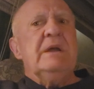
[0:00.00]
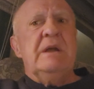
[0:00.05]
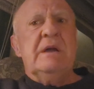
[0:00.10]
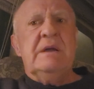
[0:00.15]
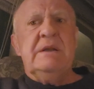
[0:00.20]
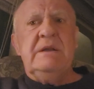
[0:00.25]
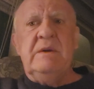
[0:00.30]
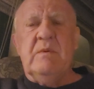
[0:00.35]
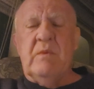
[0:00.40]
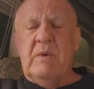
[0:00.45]

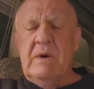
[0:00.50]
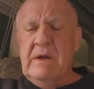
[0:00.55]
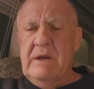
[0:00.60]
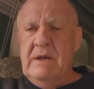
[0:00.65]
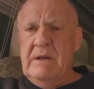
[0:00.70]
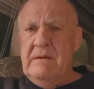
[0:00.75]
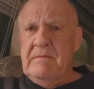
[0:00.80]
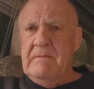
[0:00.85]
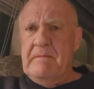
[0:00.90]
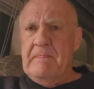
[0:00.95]

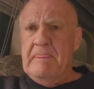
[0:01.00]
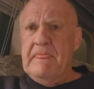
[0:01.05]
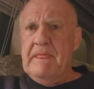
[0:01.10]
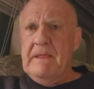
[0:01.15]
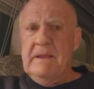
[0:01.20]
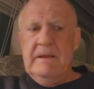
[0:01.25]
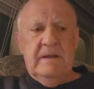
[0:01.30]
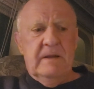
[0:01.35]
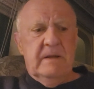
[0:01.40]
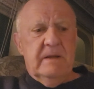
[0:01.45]
Anyway,
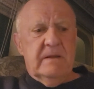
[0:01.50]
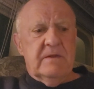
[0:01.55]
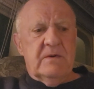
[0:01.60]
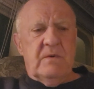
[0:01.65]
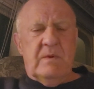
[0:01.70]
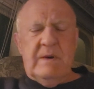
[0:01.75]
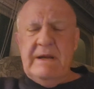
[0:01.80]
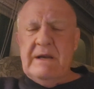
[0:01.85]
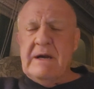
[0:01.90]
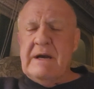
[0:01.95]

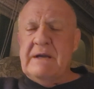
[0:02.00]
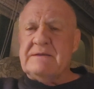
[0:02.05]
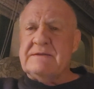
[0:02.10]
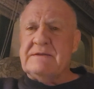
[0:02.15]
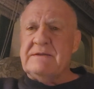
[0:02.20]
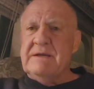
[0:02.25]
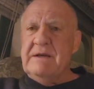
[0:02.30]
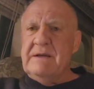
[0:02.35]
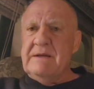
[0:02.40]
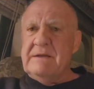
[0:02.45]
the way I
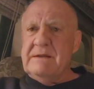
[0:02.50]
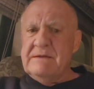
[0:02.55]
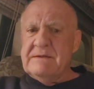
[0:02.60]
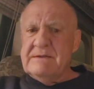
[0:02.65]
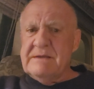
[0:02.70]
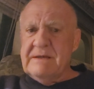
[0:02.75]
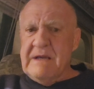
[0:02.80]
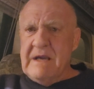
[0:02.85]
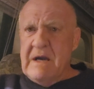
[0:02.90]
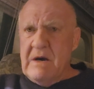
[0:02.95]
see it
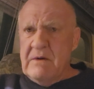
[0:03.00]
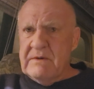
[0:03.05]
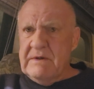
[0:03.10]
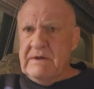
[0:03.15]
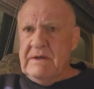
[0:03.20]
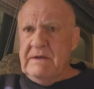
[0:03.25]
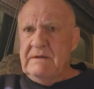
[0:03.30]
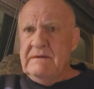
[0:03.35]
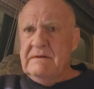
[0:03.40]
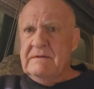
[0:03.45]
is the
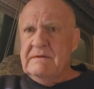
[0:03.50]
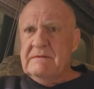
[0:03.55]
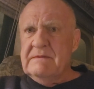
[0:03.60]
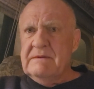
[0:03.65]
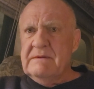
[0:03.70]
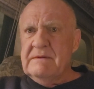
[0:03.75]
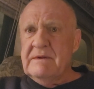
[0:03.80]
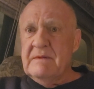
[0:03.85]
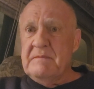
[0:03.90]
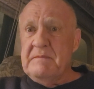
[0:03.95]
county,
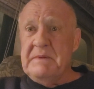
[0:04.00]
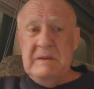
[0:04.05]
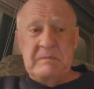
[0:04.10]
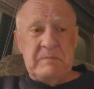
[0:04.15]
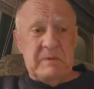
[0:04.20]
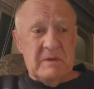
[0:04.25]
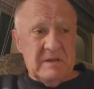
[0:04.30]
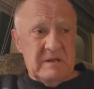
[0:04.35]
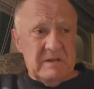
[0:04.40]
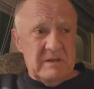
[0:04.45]
the
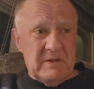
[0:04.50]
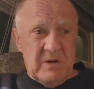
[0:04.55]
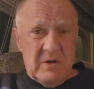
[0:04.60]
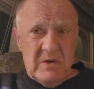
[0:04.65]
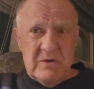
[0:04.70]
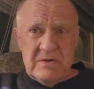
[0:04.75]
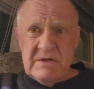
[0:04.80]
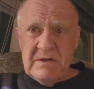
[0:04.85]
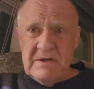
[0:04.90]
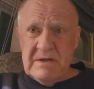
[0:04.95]
people at
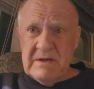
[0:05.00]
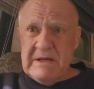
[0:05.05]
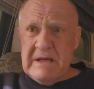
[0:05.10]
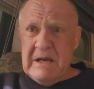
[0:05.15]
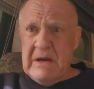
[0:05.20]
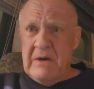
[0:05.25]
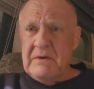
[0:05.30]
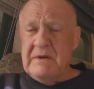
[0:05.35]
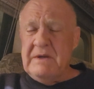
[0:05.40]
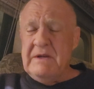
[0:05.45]
large in the
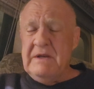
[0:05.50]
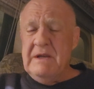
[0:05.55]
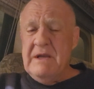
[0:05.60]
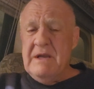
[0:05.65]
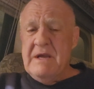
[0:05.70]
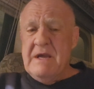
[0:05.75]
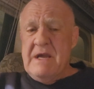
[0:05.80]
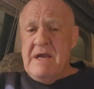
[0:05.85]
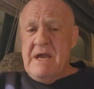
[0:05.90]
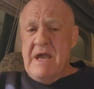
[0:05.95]
county,
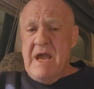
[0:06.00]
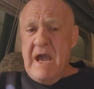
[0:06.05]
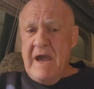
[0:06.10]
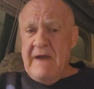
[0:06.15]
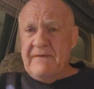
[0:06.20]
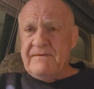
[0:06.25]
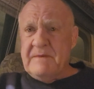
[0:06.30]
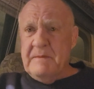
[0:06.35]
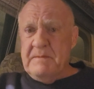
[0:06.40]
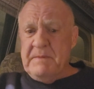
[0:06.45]

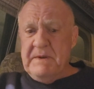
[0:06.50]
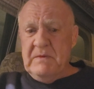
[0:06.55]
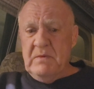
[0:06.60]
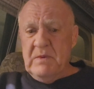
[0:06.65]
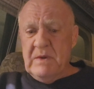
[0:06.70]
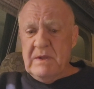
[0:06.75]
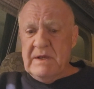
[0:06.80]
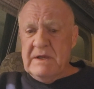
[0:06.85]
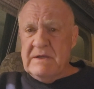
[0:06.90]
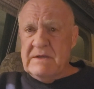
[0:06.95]
have to be
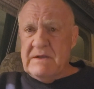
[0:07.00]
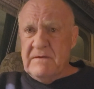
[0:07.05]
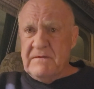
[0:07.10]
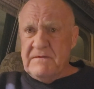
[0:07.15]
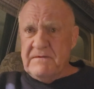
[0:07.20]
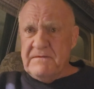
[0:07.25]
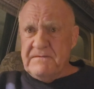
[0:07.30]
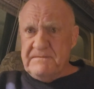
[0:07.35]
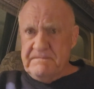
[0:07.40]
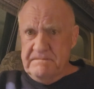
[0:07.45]
willing to
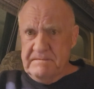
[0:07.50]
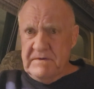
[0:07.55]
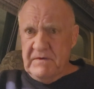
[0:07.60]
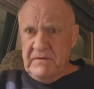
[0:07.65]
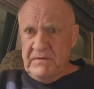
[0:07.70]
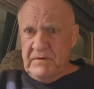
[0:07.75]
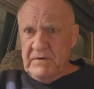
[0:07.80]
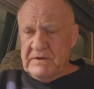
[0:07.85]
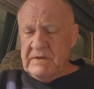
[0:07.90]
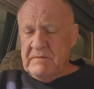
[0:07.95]

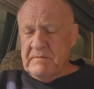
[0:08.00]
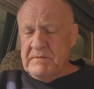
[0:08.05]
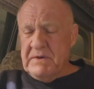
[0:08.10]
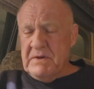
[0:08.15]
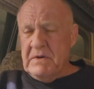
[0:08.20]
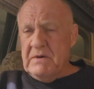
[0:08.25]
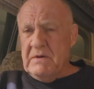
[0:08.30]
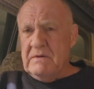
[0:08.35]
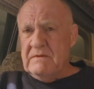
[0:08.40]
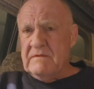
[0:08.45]
foot the
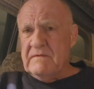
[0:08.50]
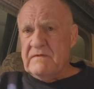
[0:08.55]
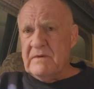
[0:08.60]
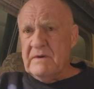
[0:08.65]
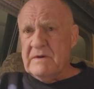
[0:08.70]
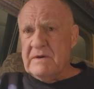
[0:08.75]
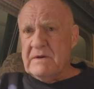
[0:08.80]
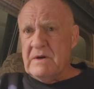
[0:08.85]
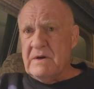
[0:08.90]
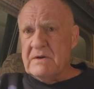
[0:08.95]
bill
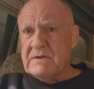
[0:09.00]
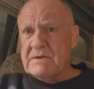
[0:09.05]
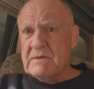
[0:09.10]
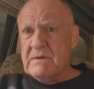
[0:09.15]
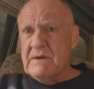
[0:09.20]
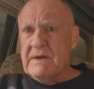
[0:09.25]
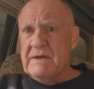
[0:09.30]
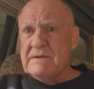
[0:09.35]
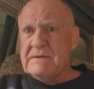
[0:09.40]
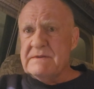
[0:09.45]
for
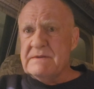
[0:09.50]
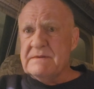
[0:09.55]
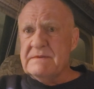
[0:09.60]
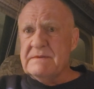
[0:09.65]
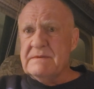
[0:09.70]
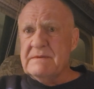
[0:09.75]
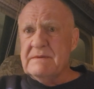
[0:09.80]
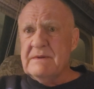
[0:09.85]
incarceration.